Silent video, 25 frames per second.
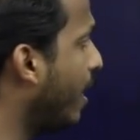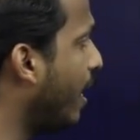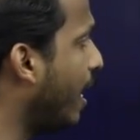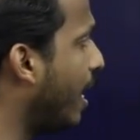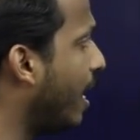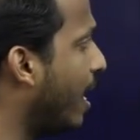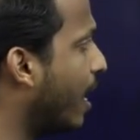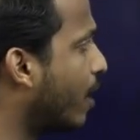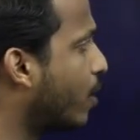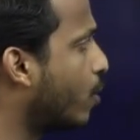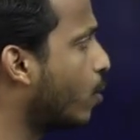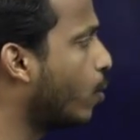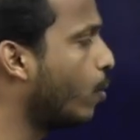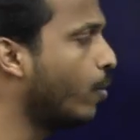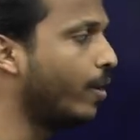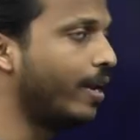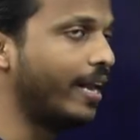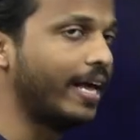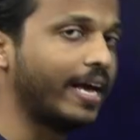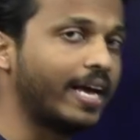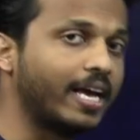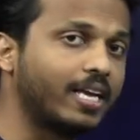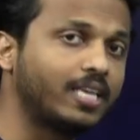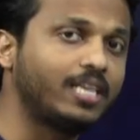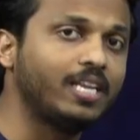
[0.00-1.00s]
by
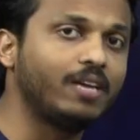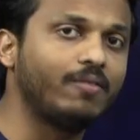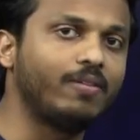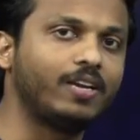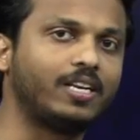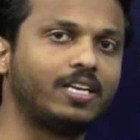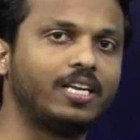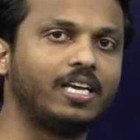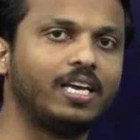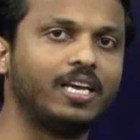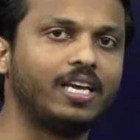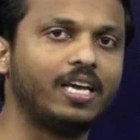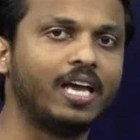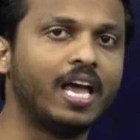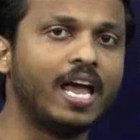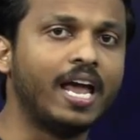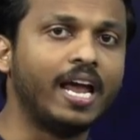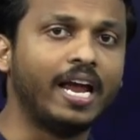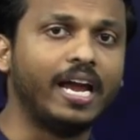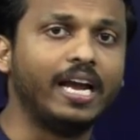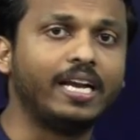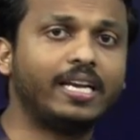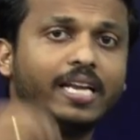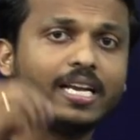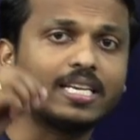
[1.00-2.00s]
electronegativity?
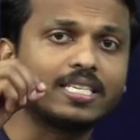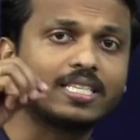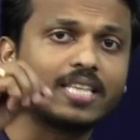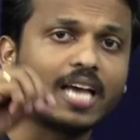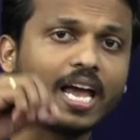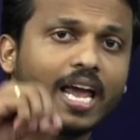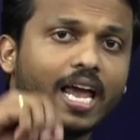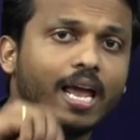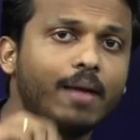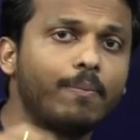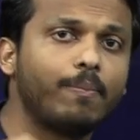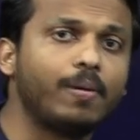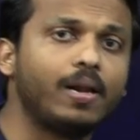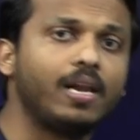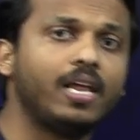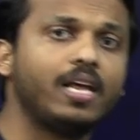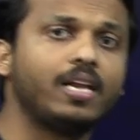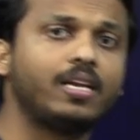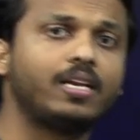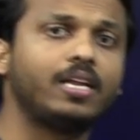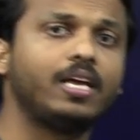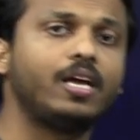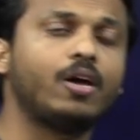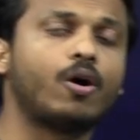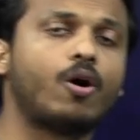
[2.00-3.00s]
It is the
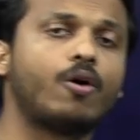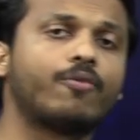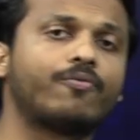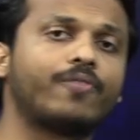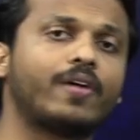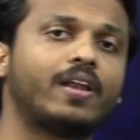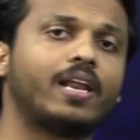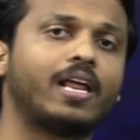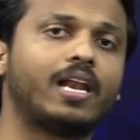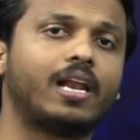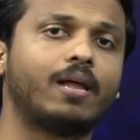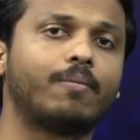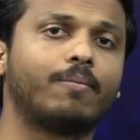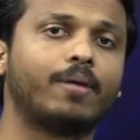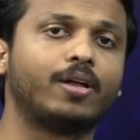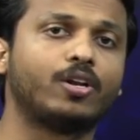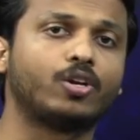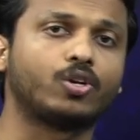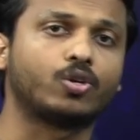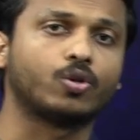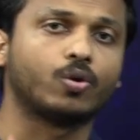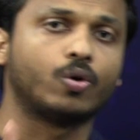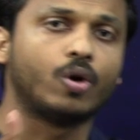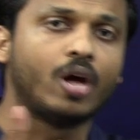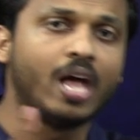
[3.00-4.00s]
ability of an
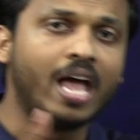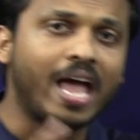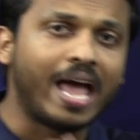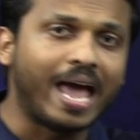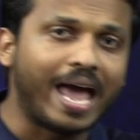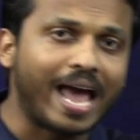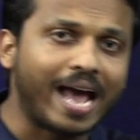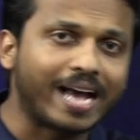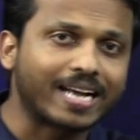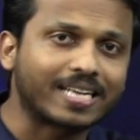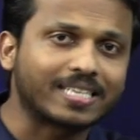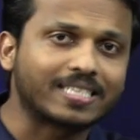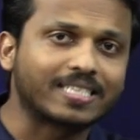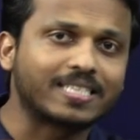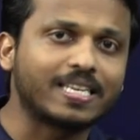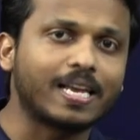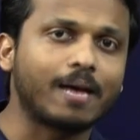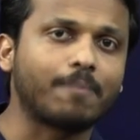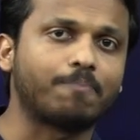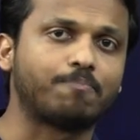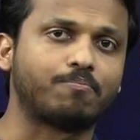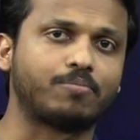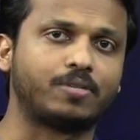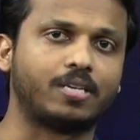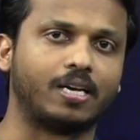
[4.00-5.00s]
element to
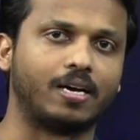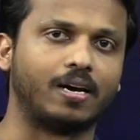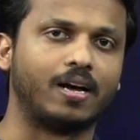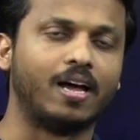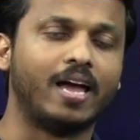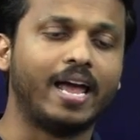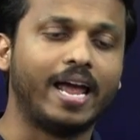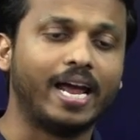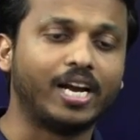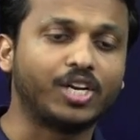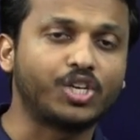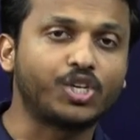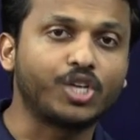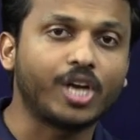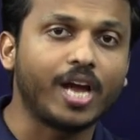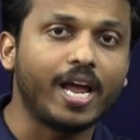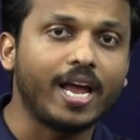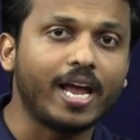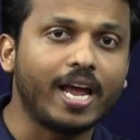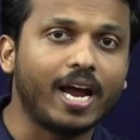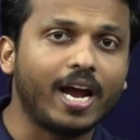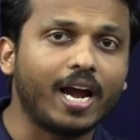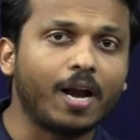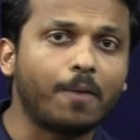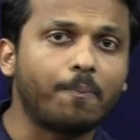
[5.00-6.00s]
accept a
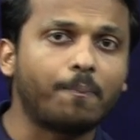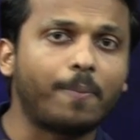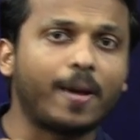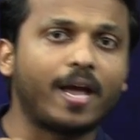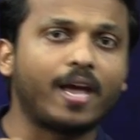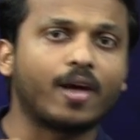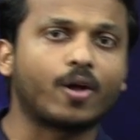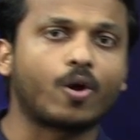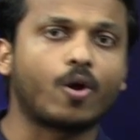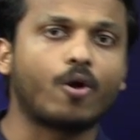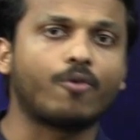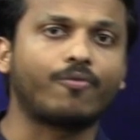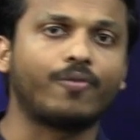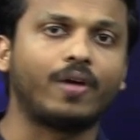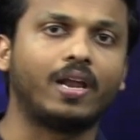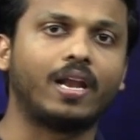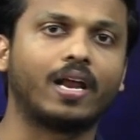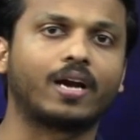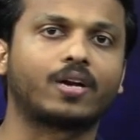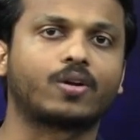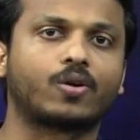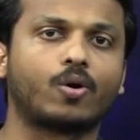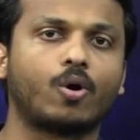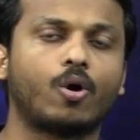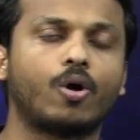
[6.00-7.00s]
shared pair of
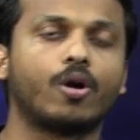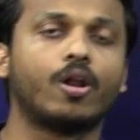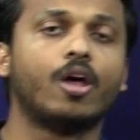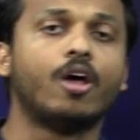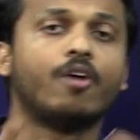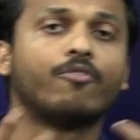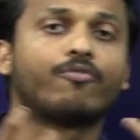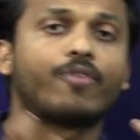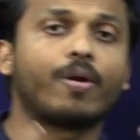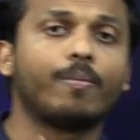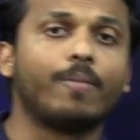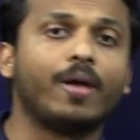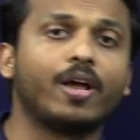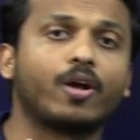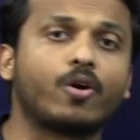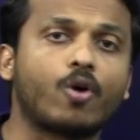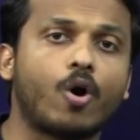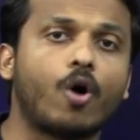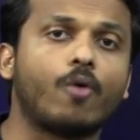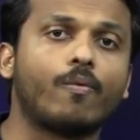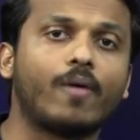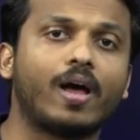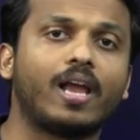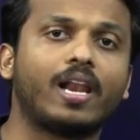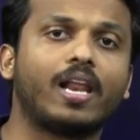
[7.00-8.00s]
electron from a
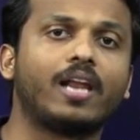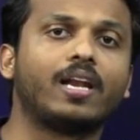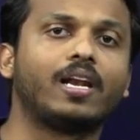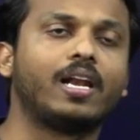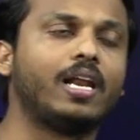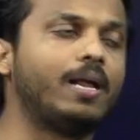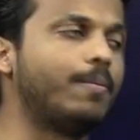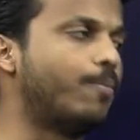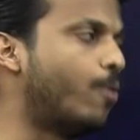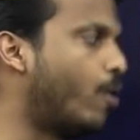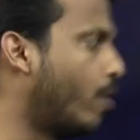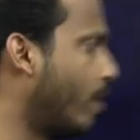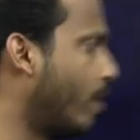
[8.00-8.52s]
covalently